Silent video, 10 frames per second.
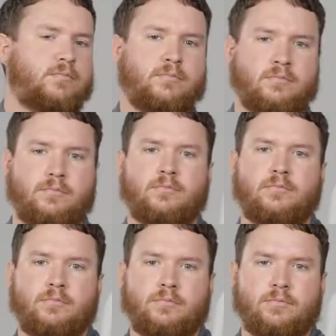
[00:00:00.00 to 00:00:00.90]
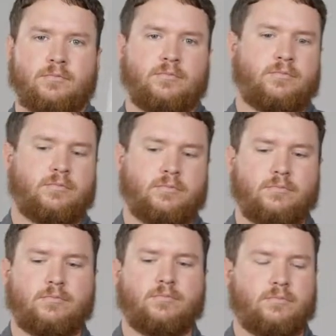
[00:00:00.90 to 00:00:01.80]

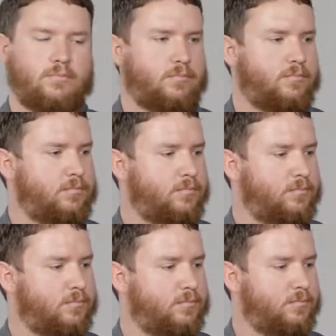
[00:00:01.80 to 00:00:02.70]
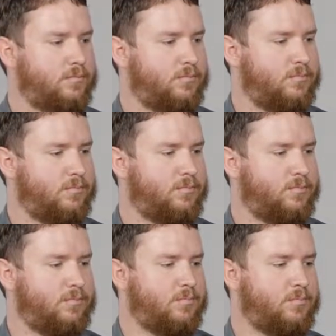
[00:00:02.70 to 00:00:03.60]
[no speech]